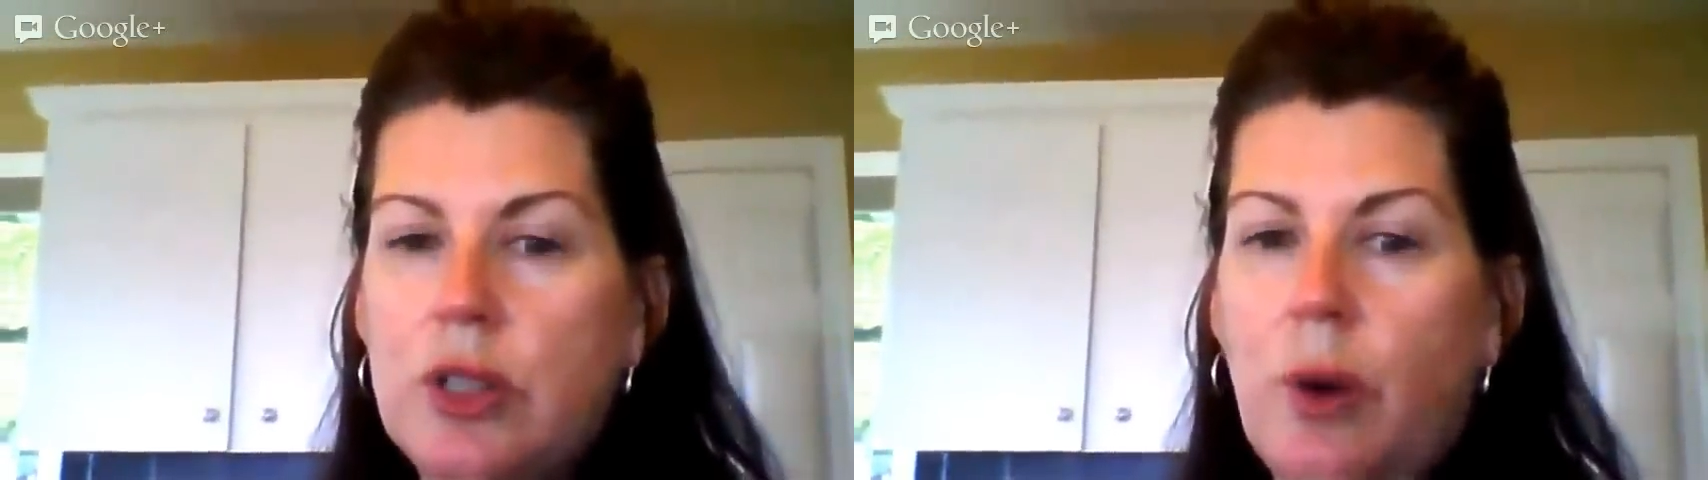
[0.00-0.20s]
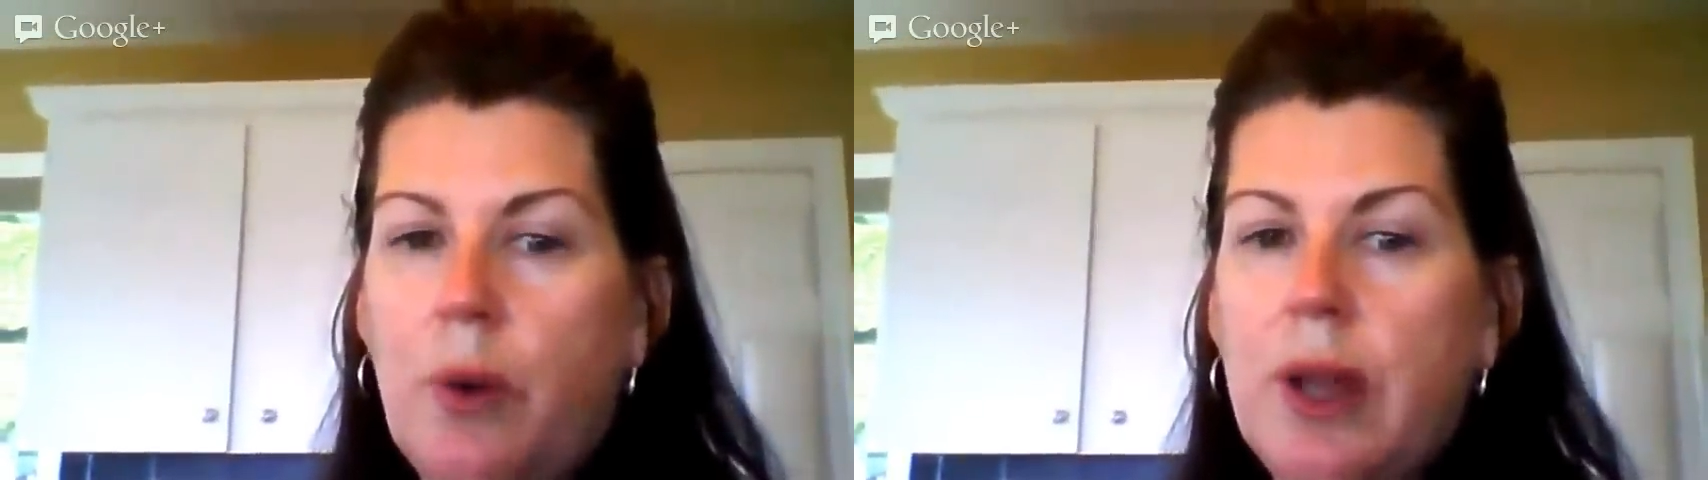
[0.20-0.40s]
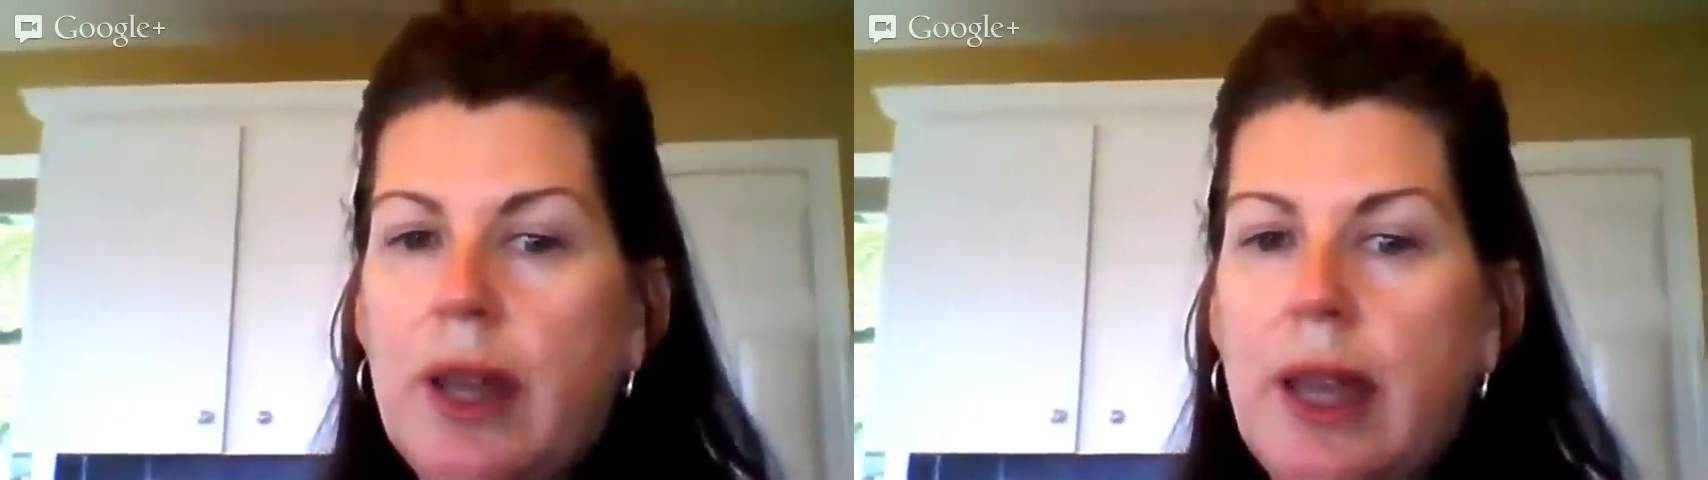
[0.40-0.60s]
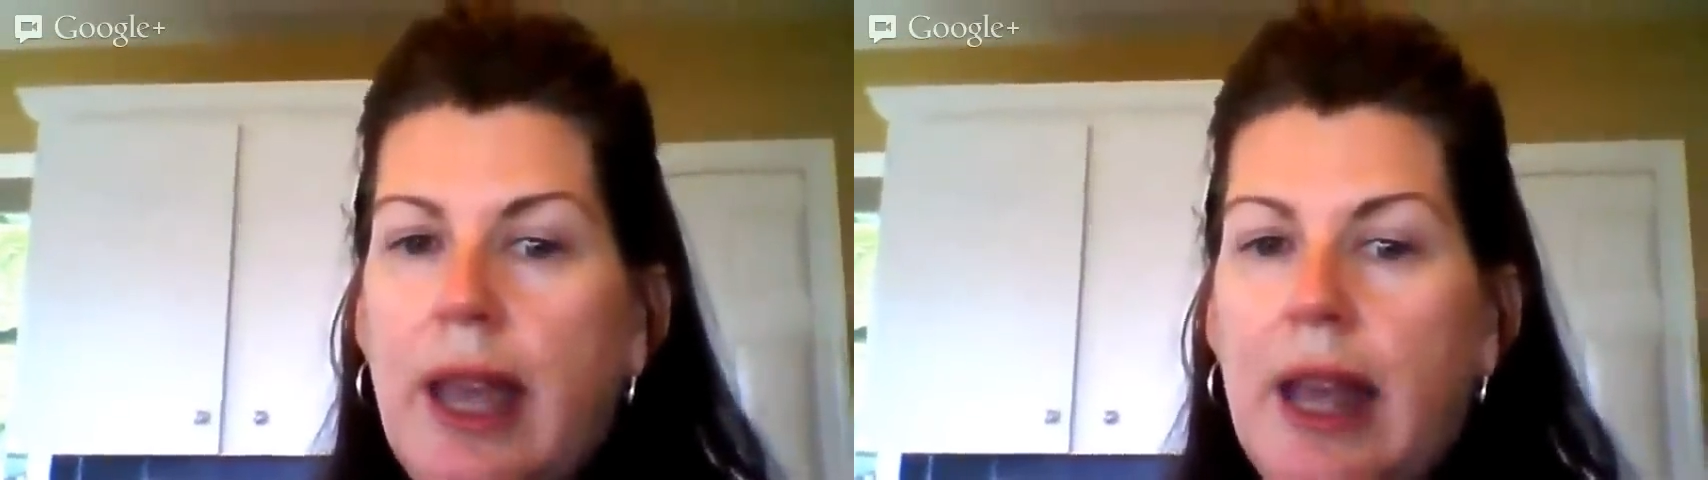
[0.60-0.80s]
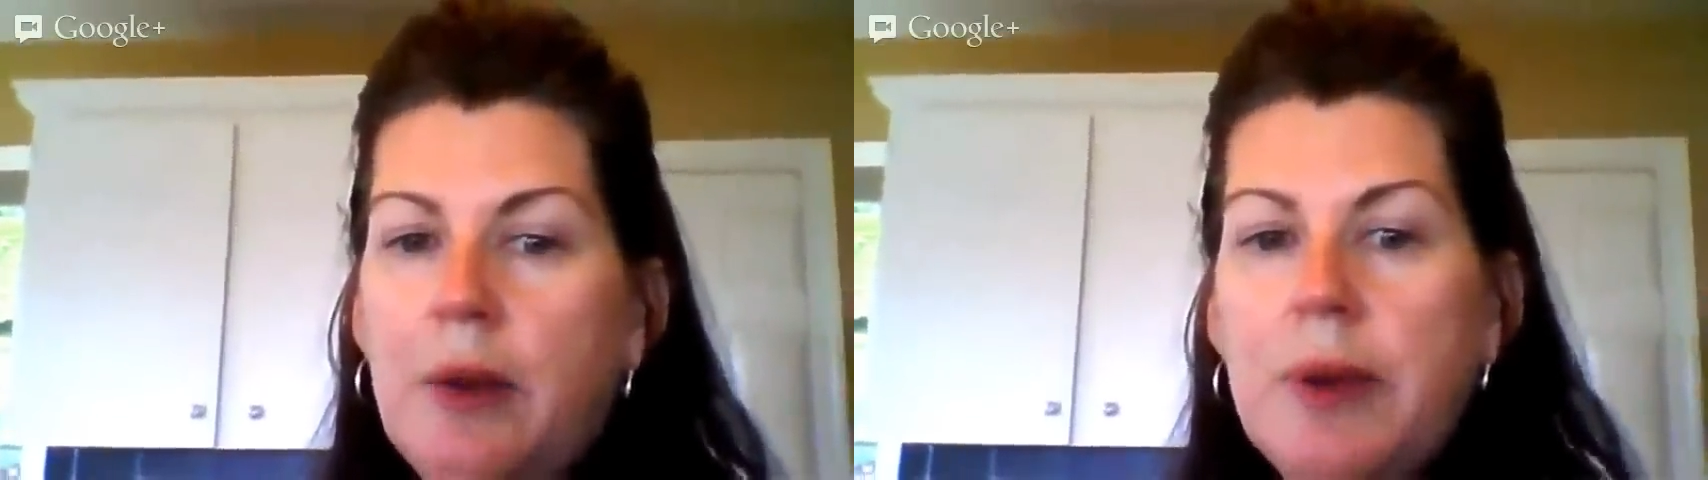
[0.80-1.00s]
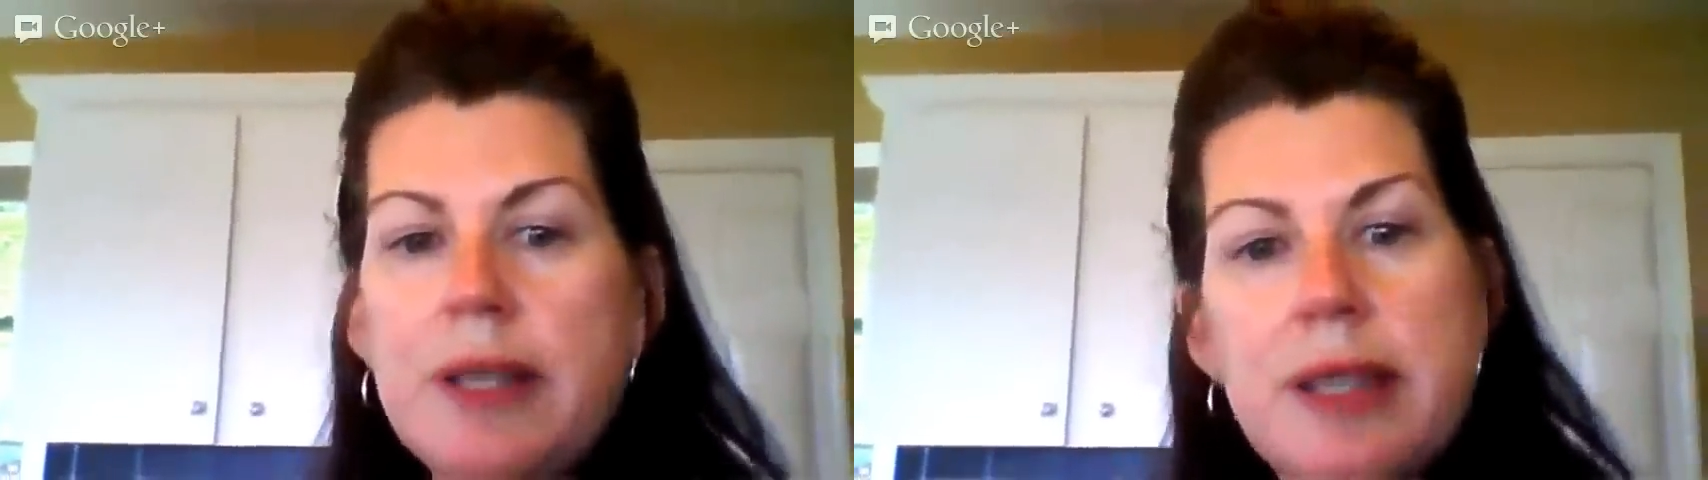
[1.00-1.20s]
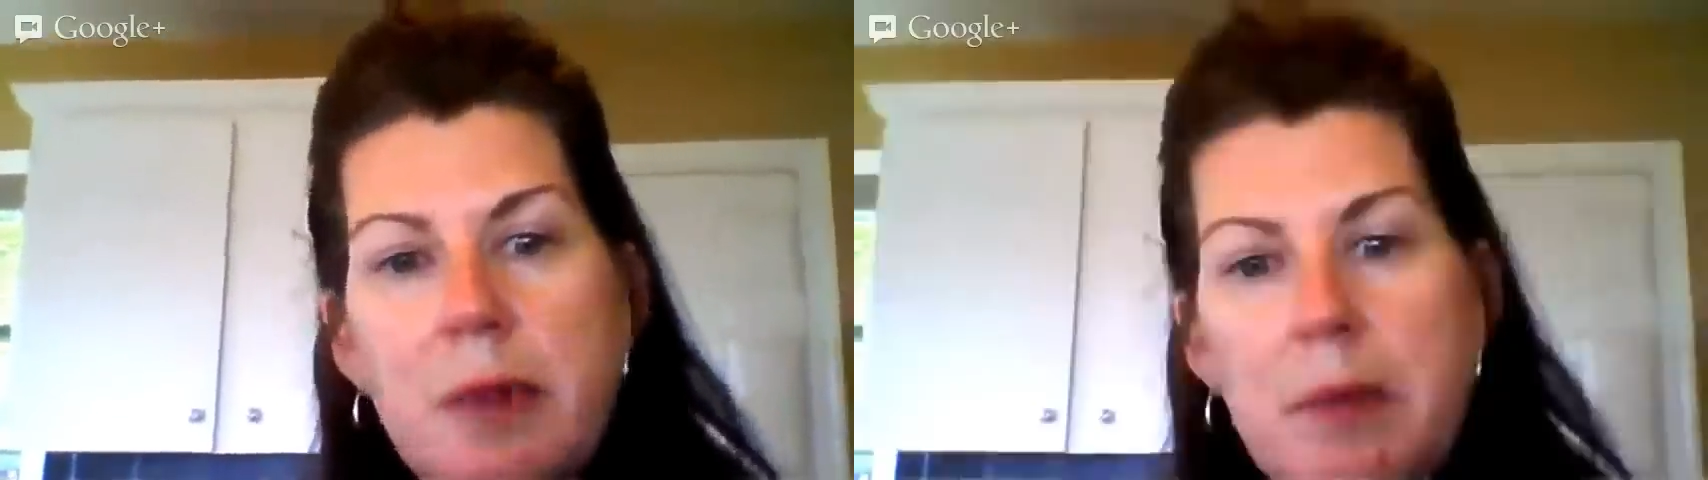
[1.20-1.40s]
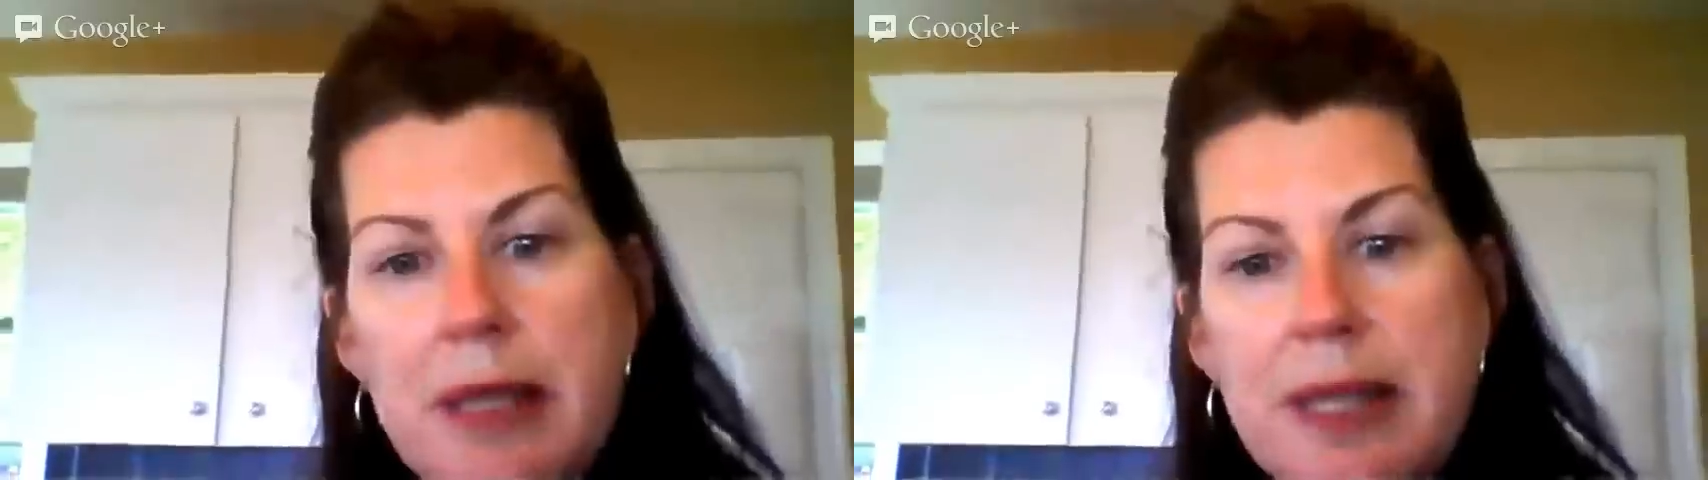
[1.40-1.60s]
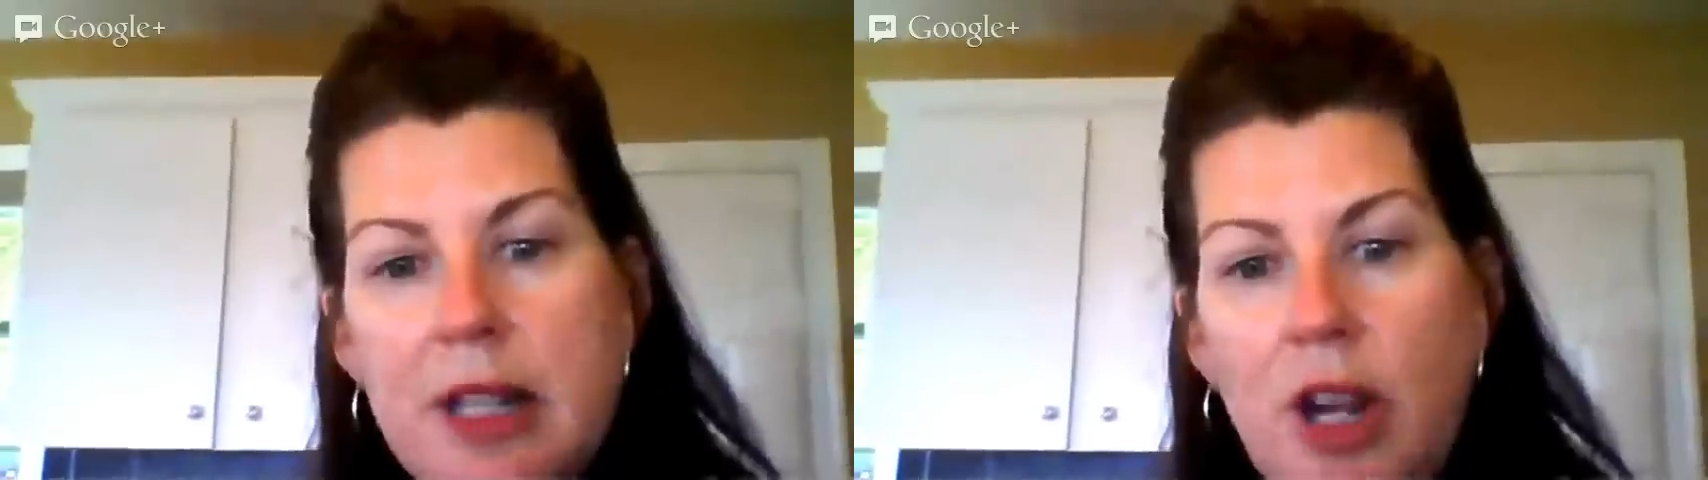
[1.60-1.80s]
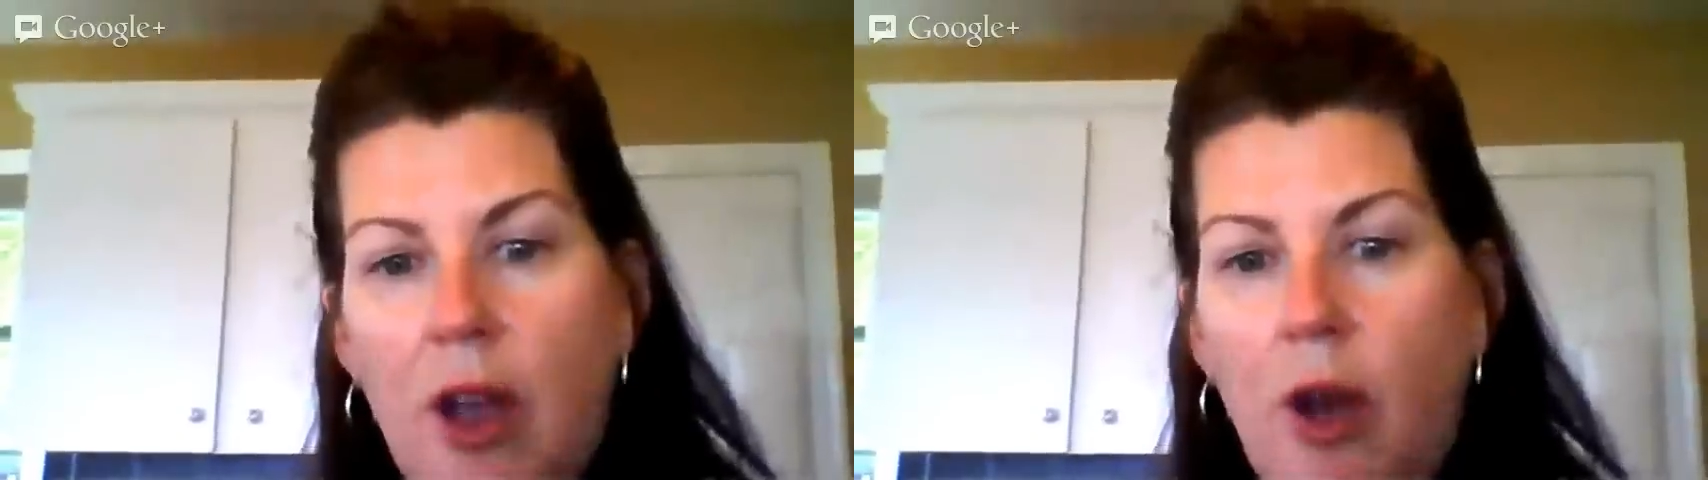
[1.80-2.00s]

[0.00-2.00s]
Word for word: So anyway, send me a message.